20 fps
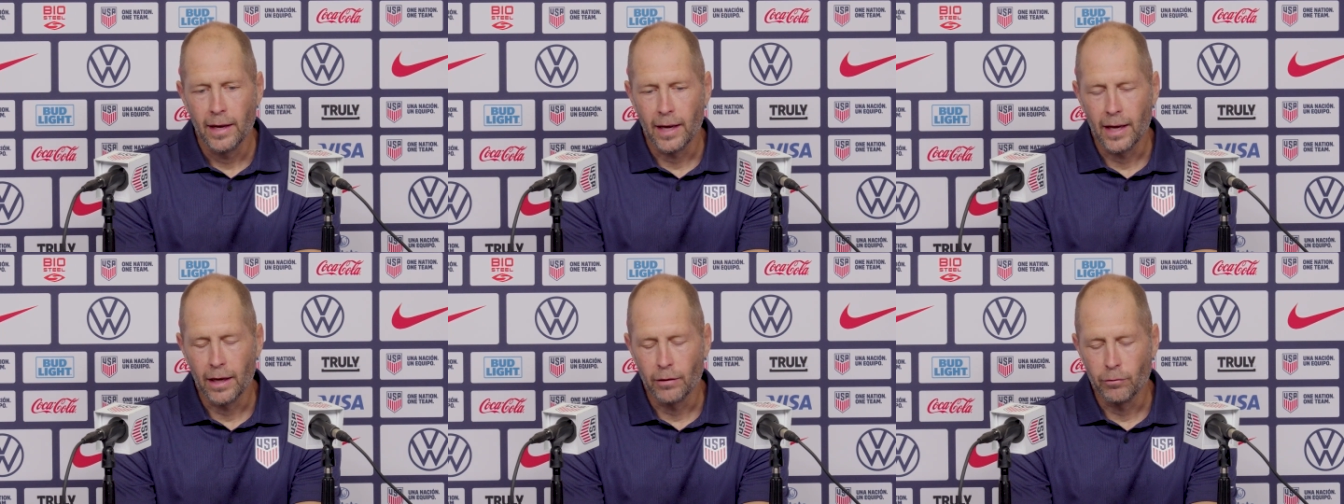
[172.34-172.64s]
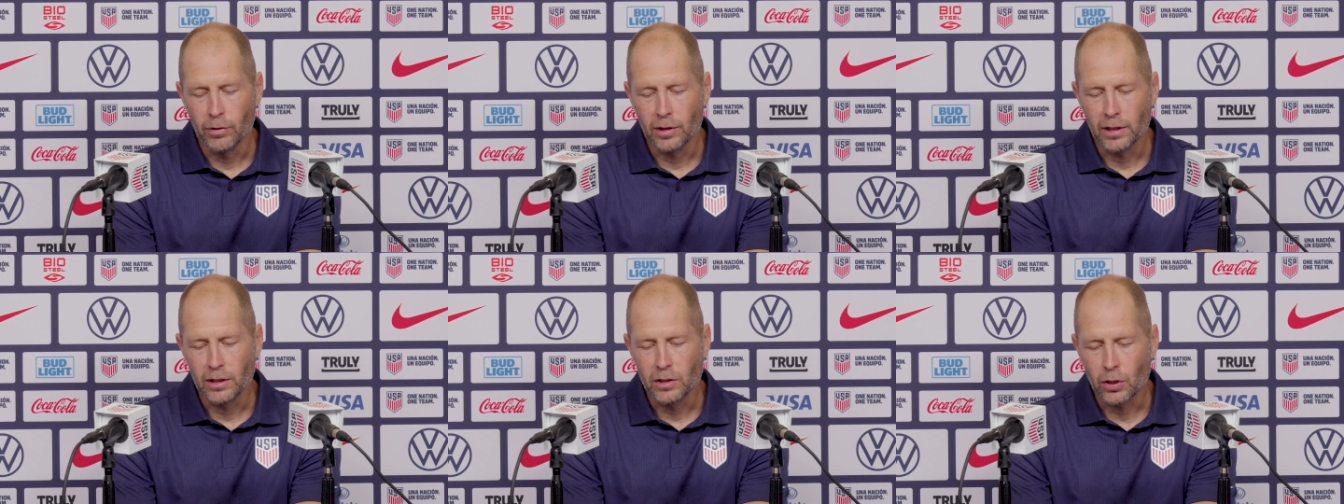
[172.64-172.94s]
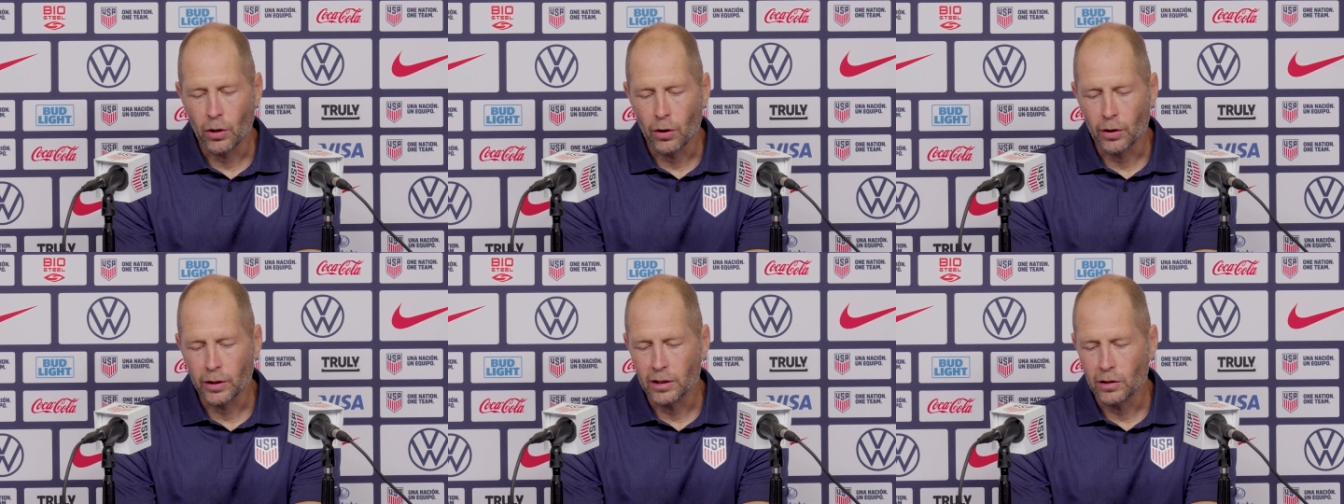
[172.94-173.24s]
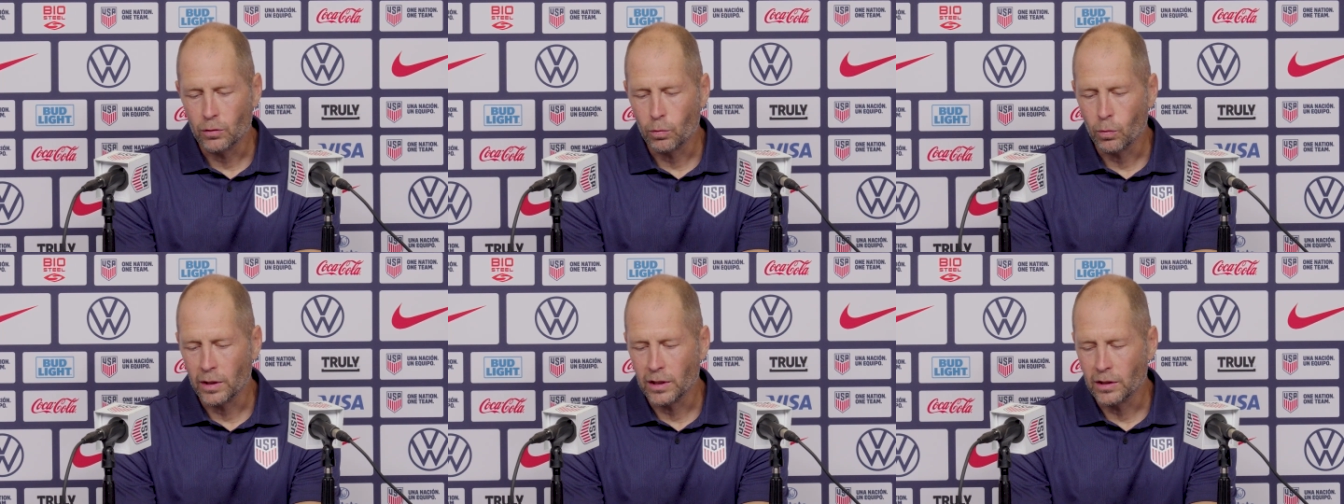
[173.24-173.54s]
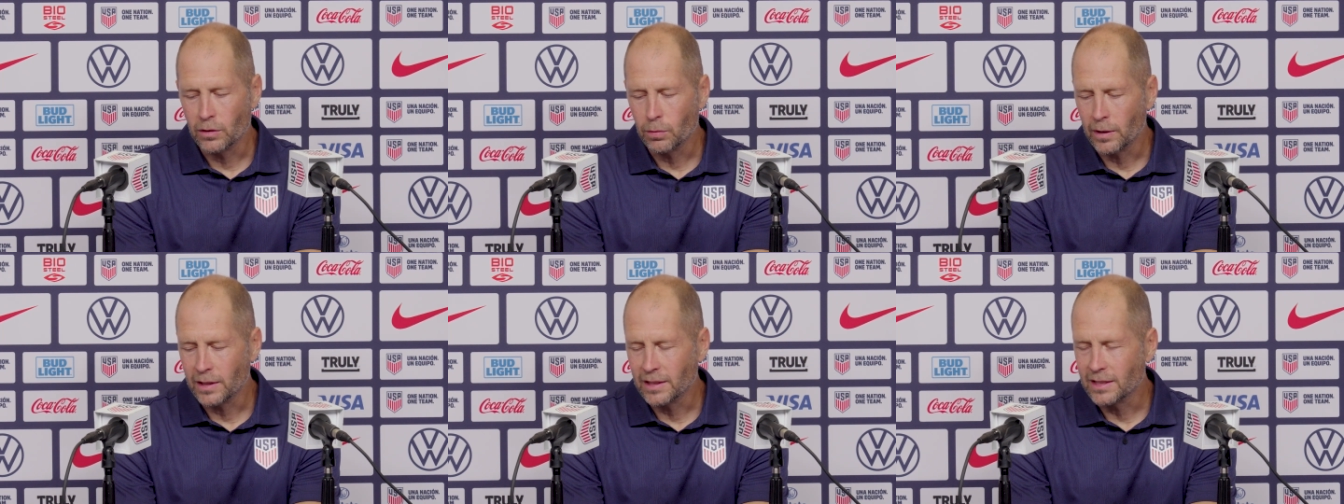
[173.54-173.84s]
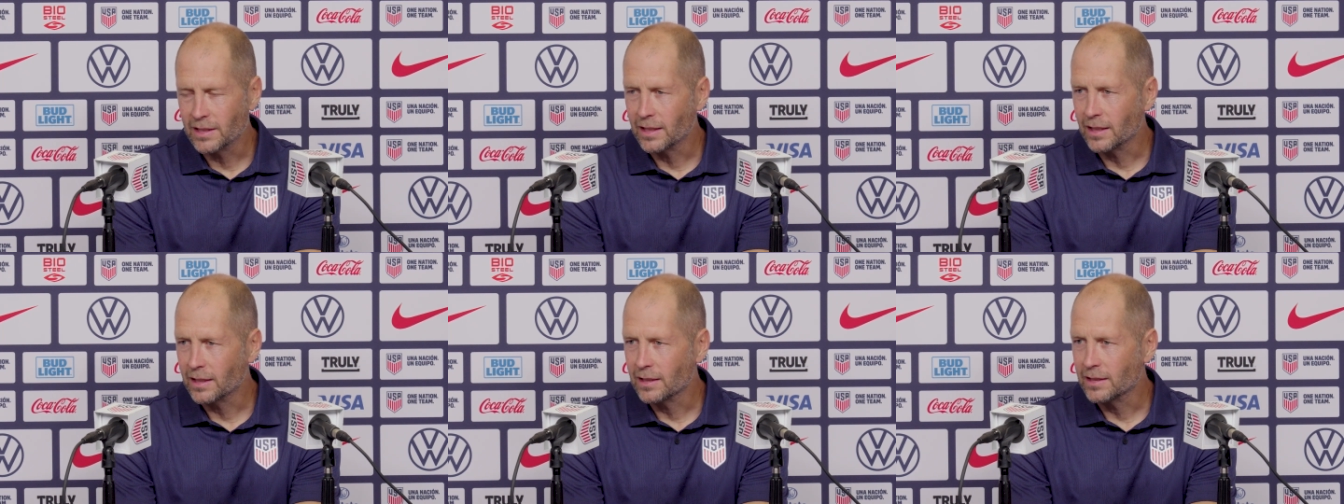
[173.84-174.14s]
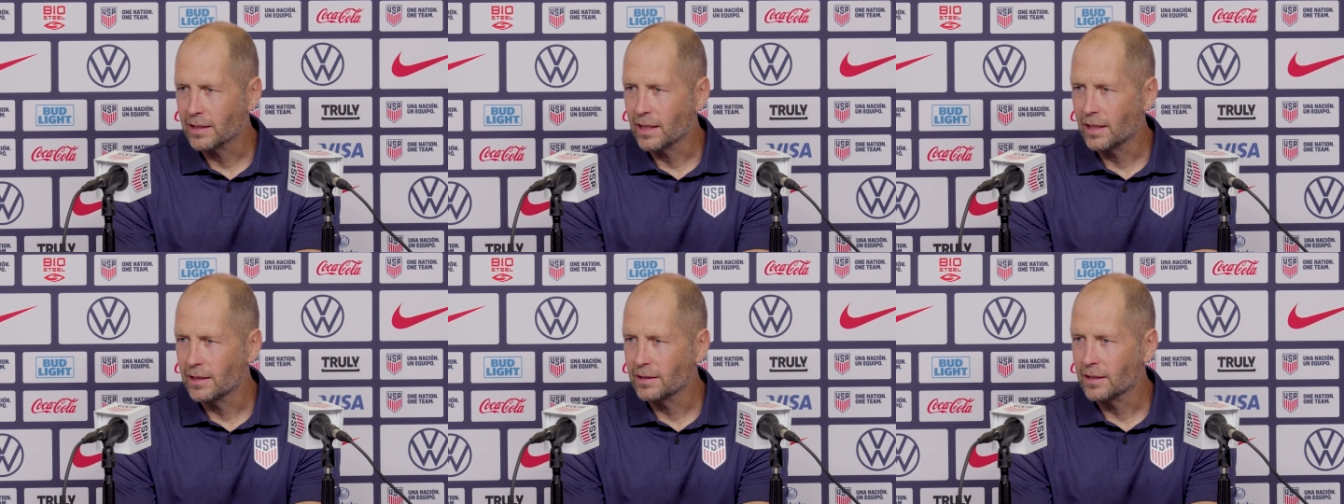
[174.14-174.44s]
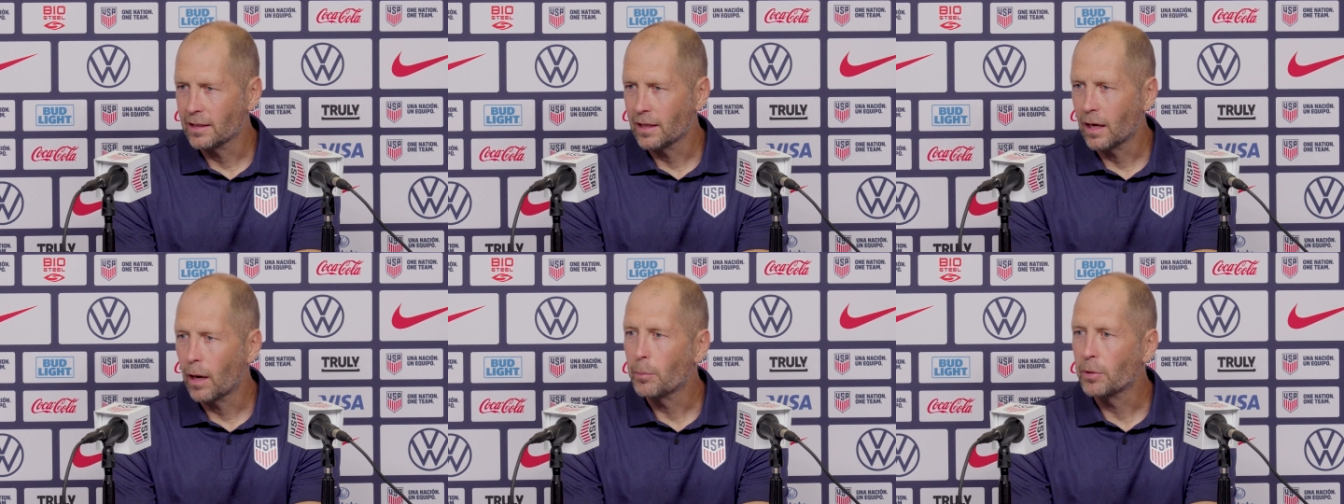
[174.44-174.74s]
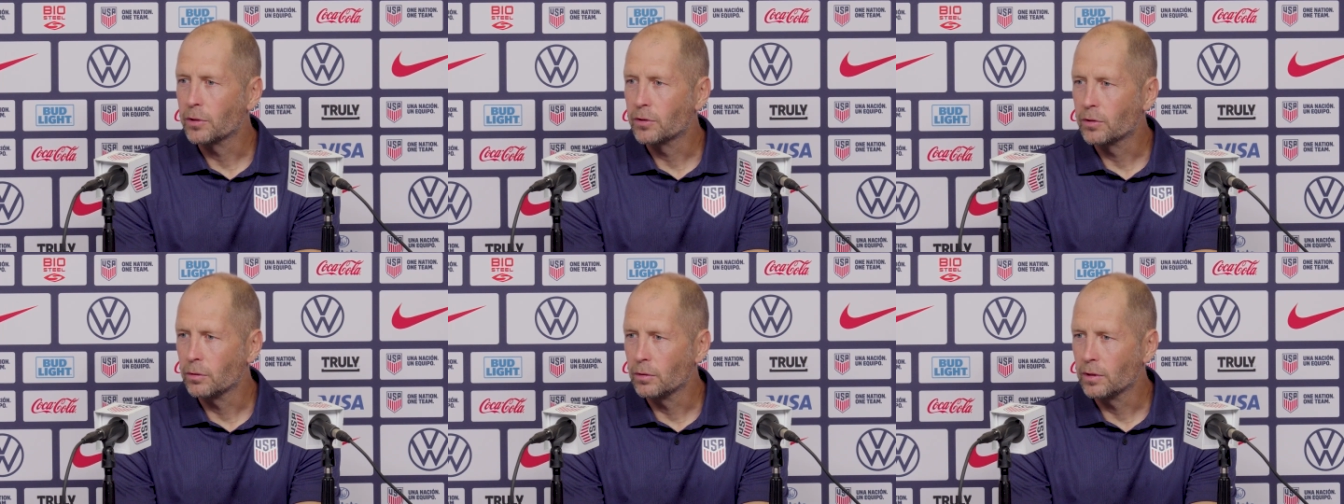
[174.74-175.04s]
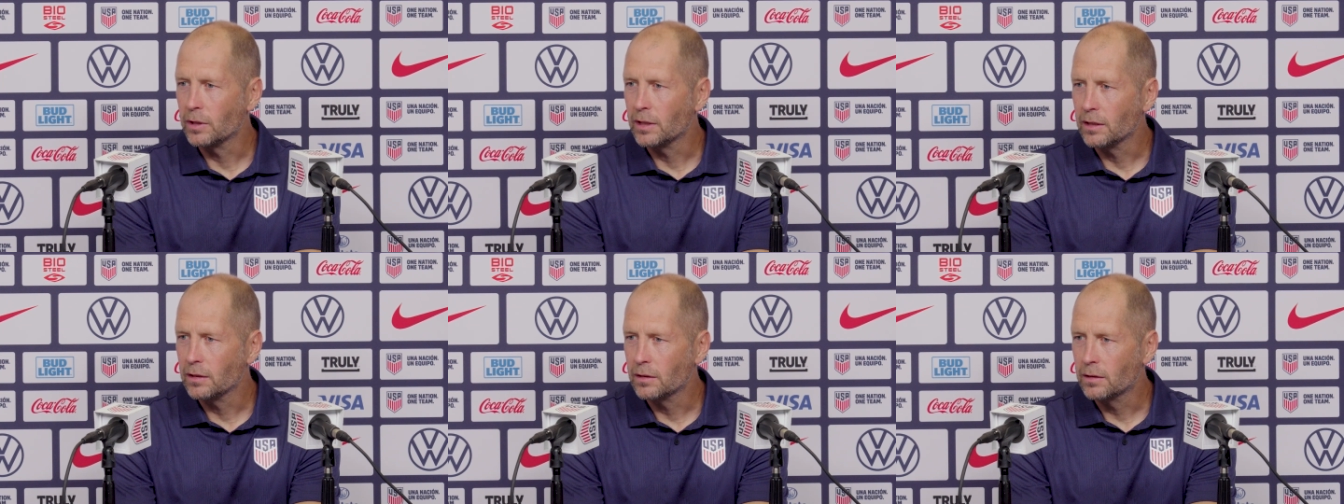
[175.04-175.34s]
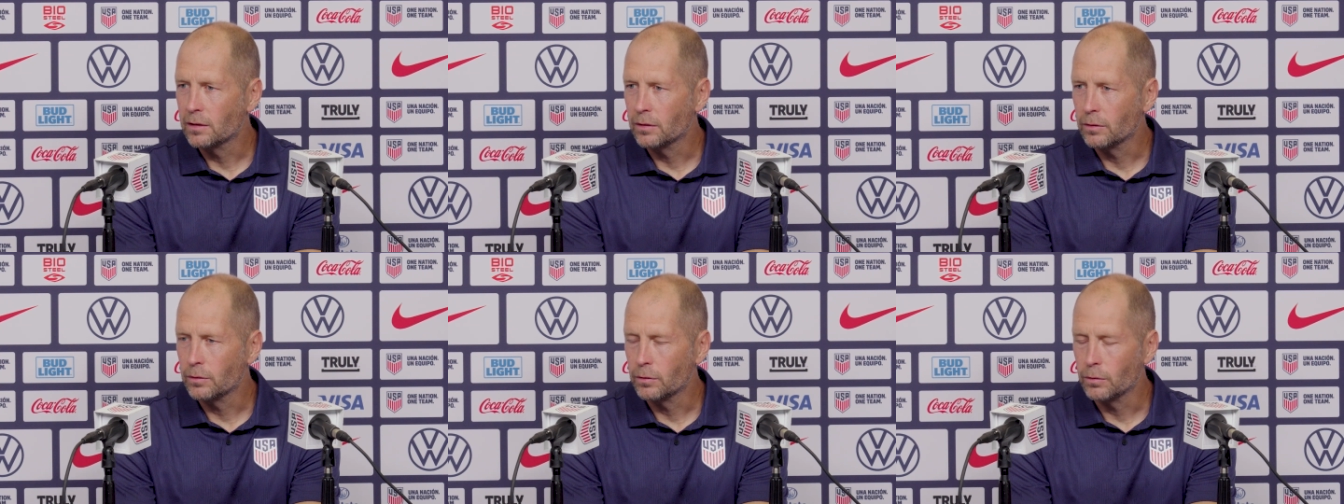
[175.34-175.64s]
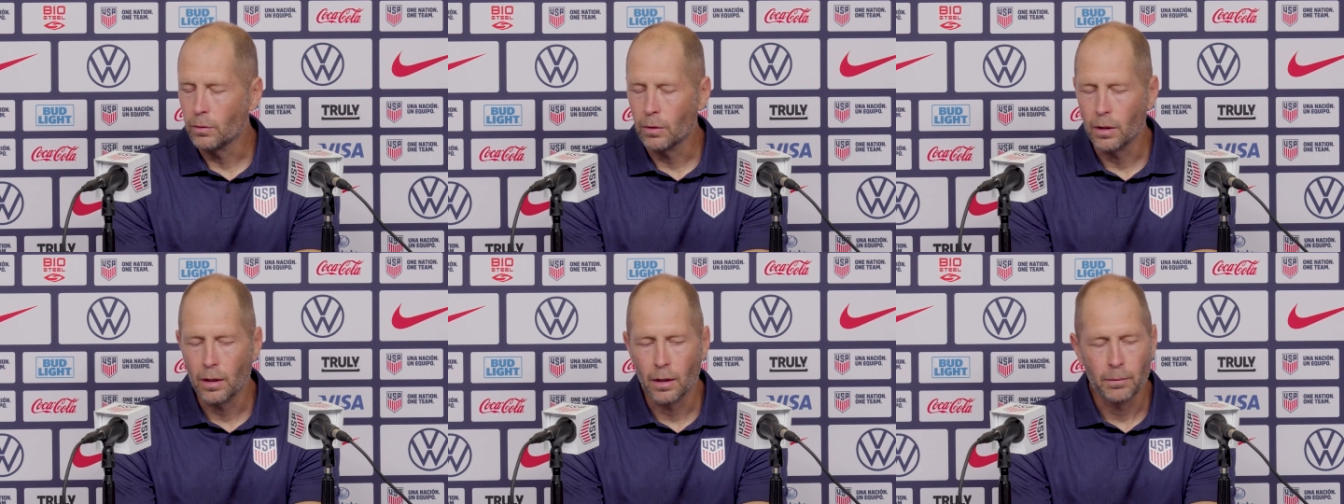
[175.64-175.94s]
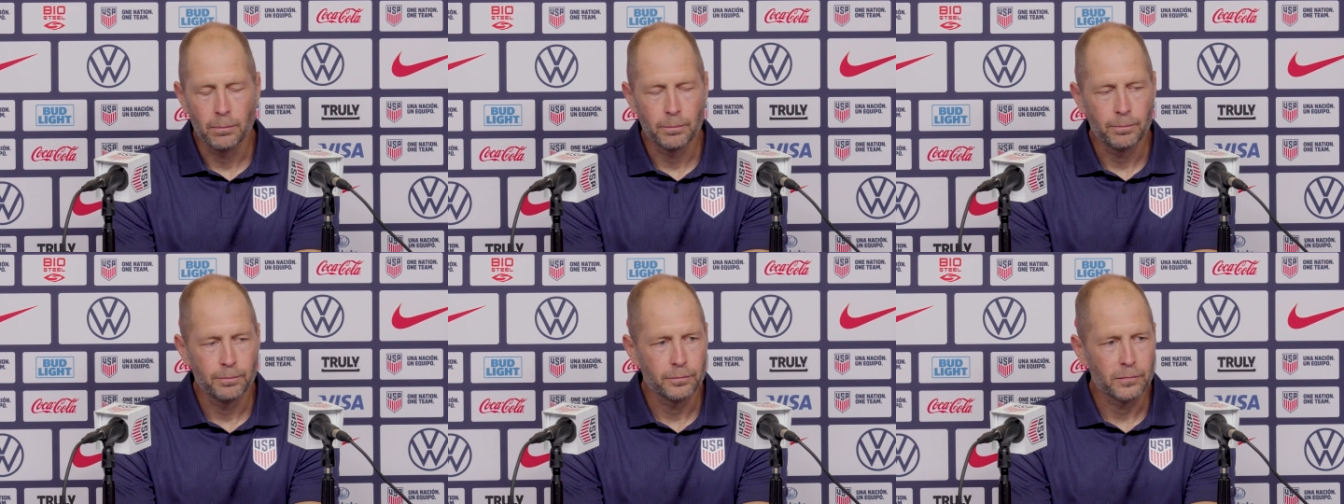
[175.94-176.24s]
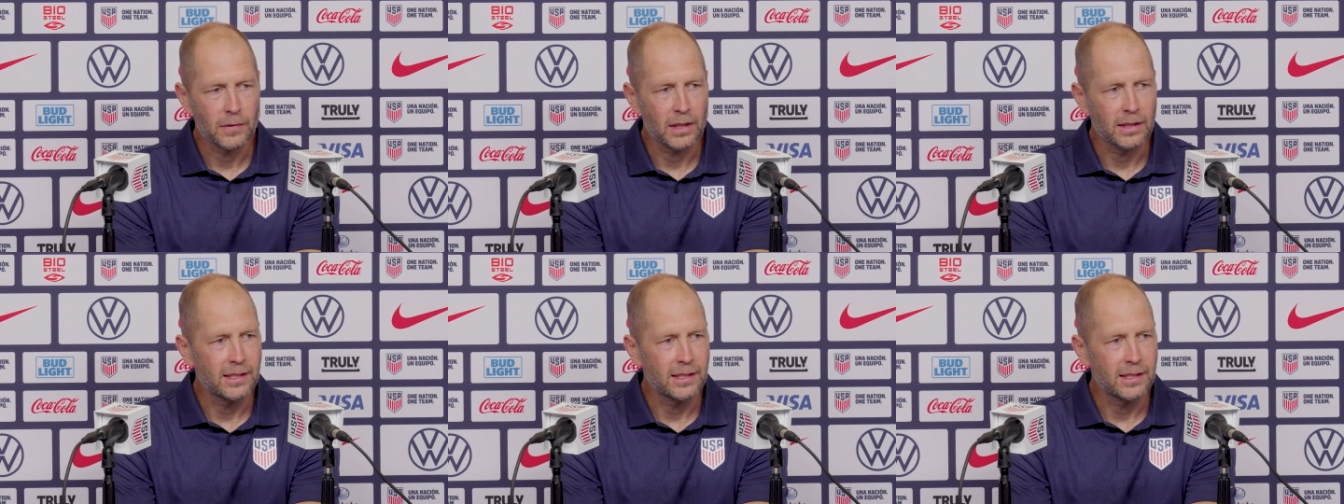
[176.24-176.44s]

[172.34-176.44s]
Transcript: and really target 2026 as an opportunity to, um,